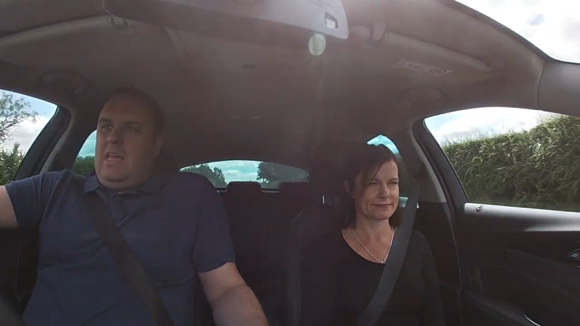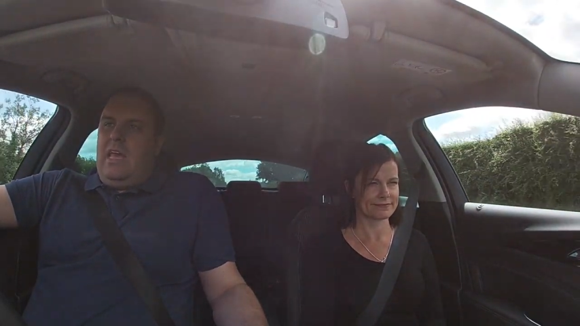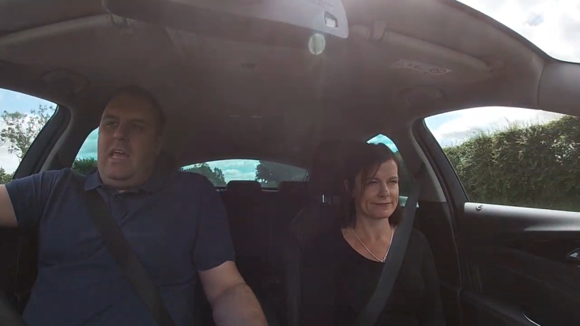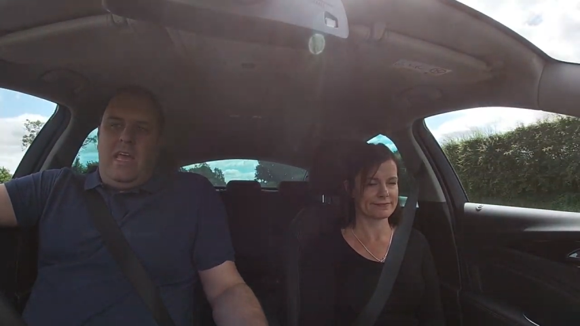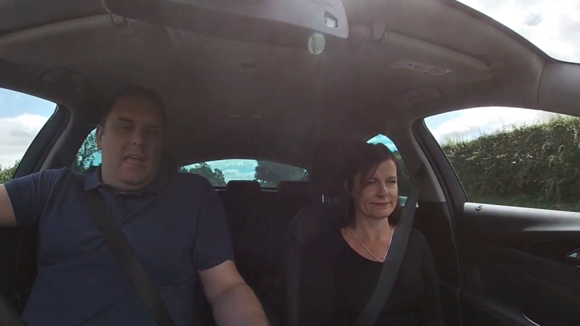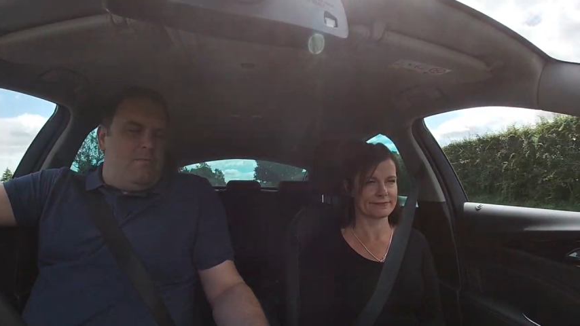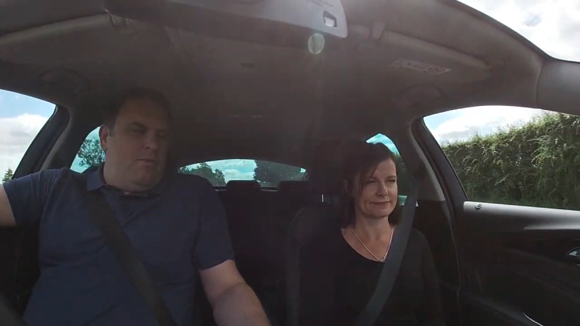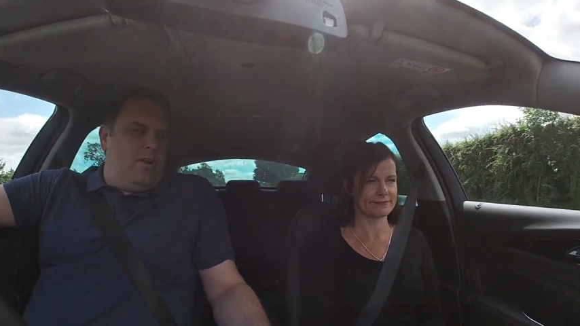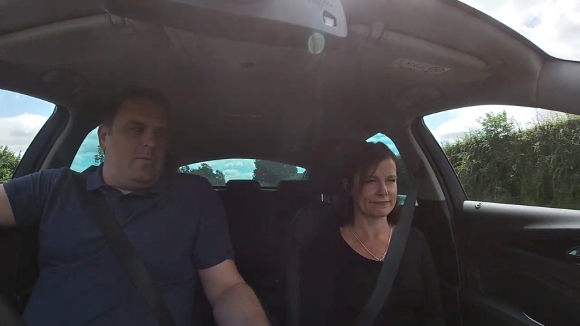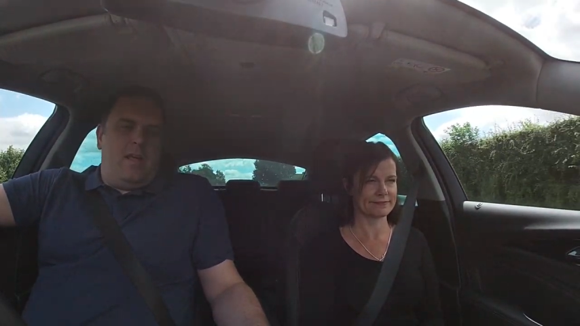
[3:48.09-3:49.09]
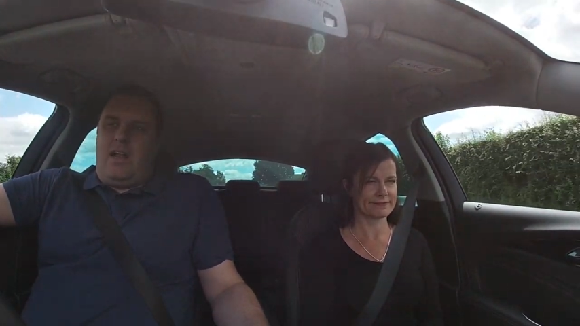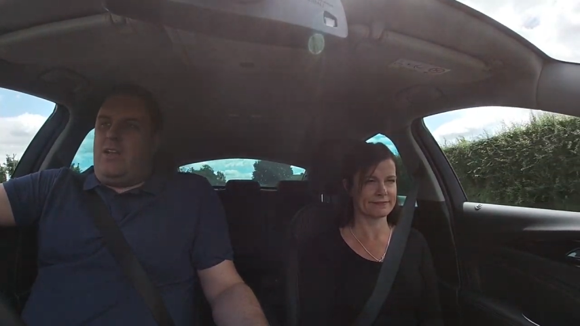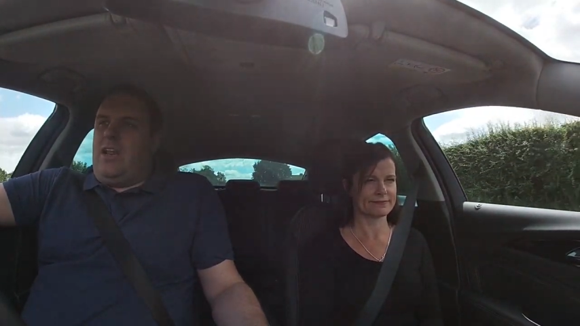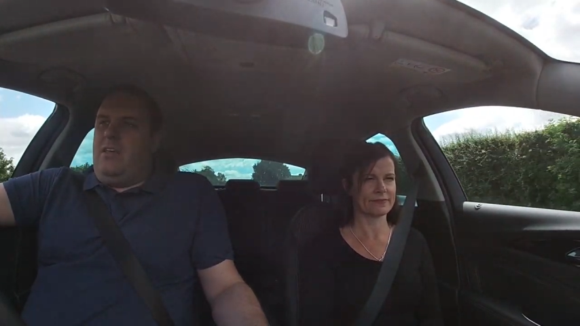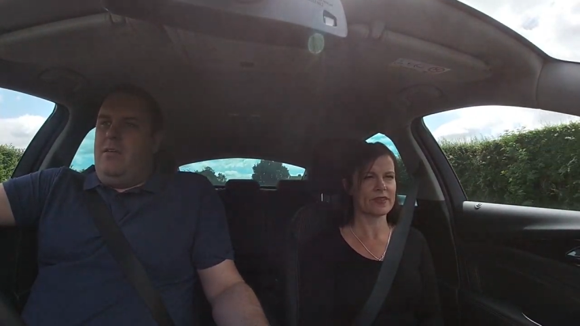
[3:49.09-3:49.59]
Speaker 1: he, he impressed me
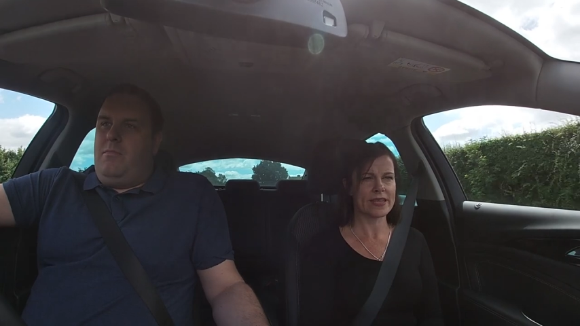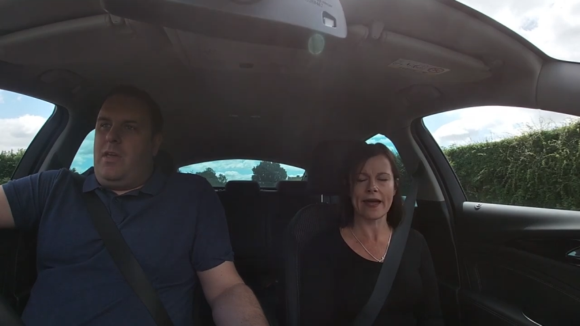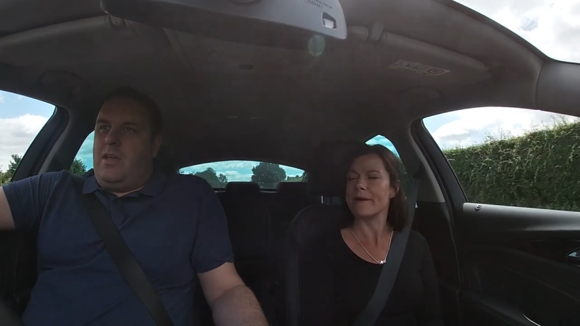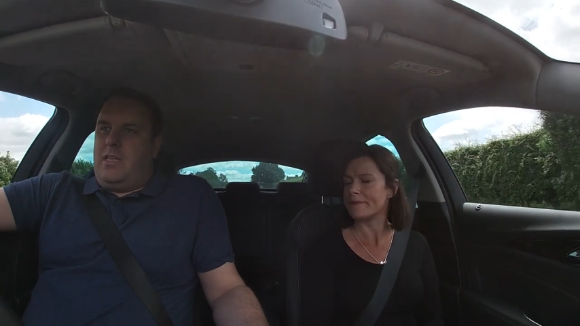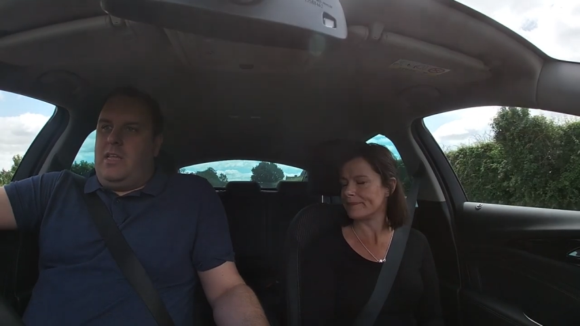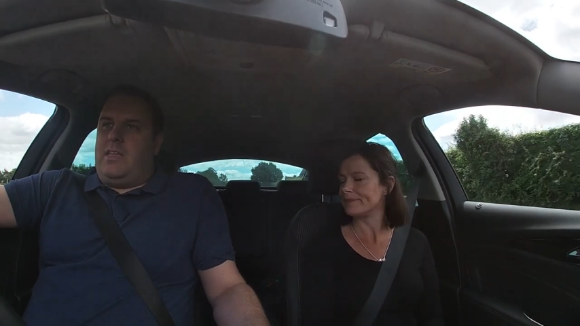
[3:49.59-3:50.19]
actually because yeah.